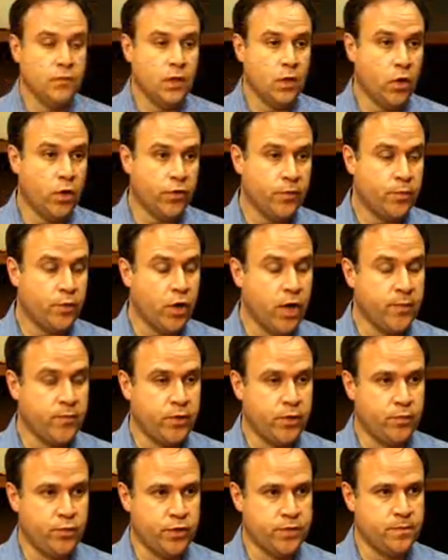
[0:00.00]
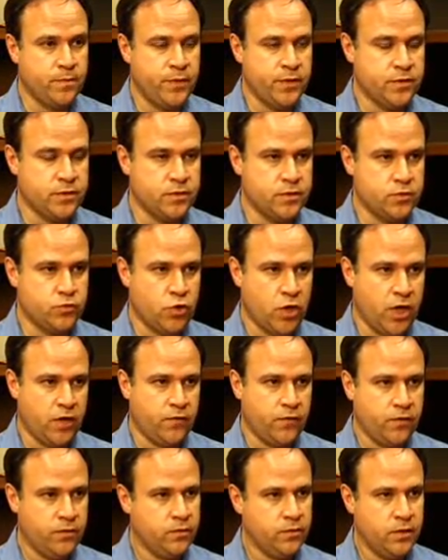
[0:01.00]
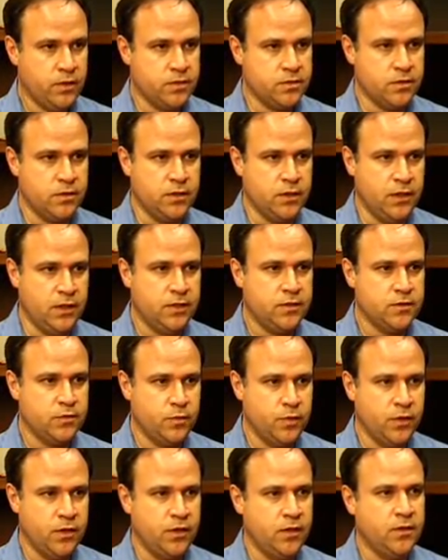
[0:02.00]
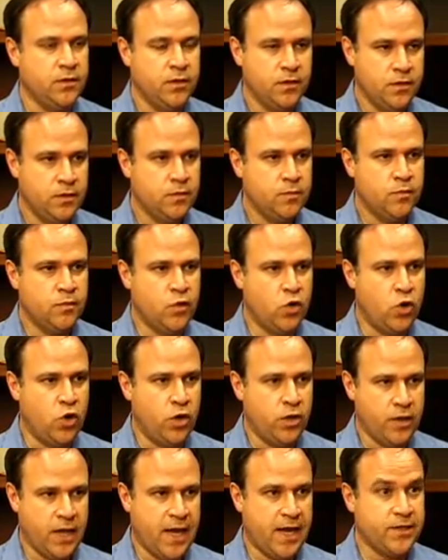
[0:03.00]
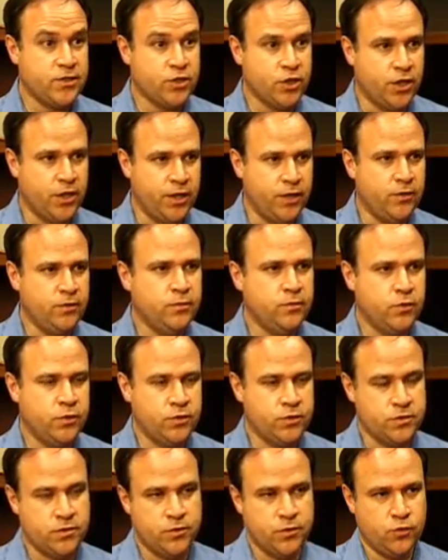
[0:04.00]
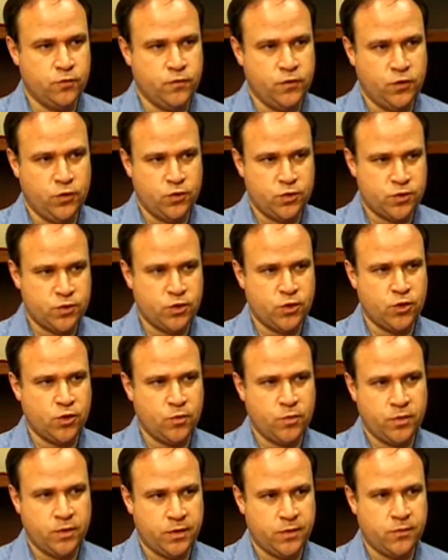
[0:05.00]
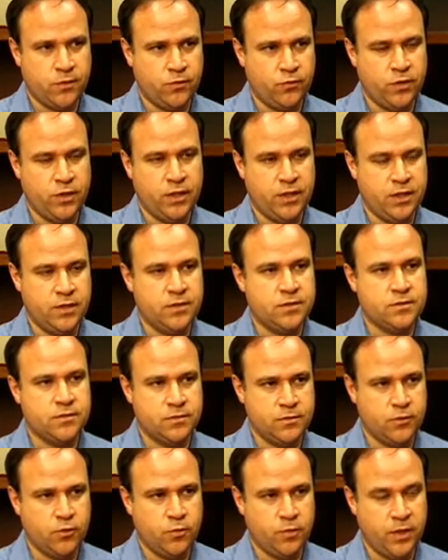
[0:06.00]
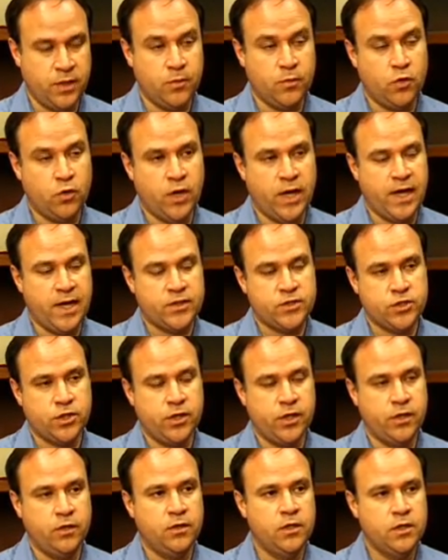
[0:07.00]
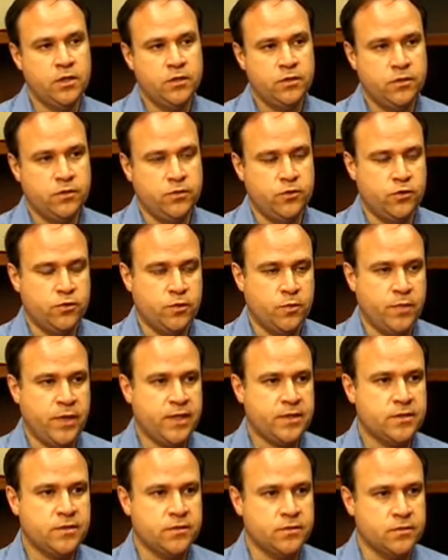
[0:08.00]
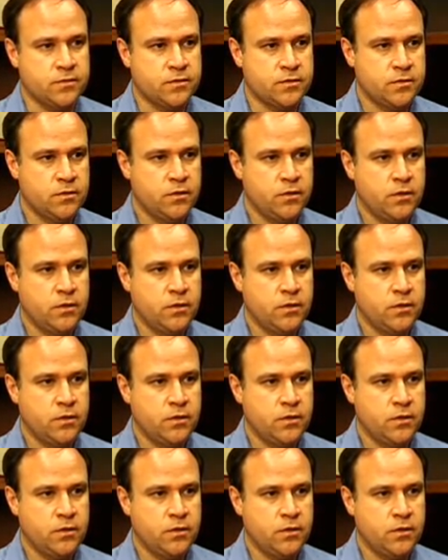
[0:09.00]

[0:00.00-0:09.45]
While the primary business driver is the need to be more agile, which is an overused term, but it really is being more agile than your competitors.